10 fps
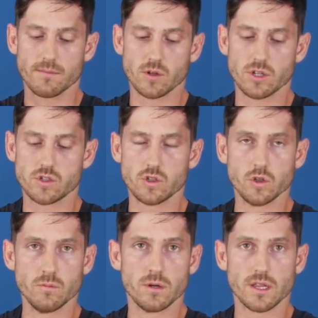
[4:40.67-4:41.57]
So the
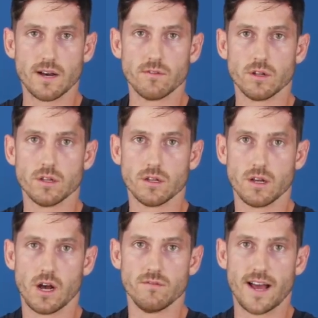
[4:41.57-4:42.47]
zoom level
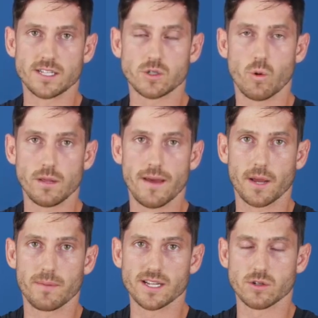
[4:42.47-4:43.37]
of that 20
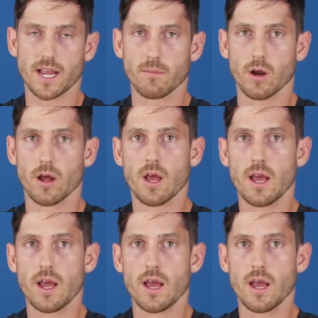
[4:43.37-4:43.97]
megapixel camera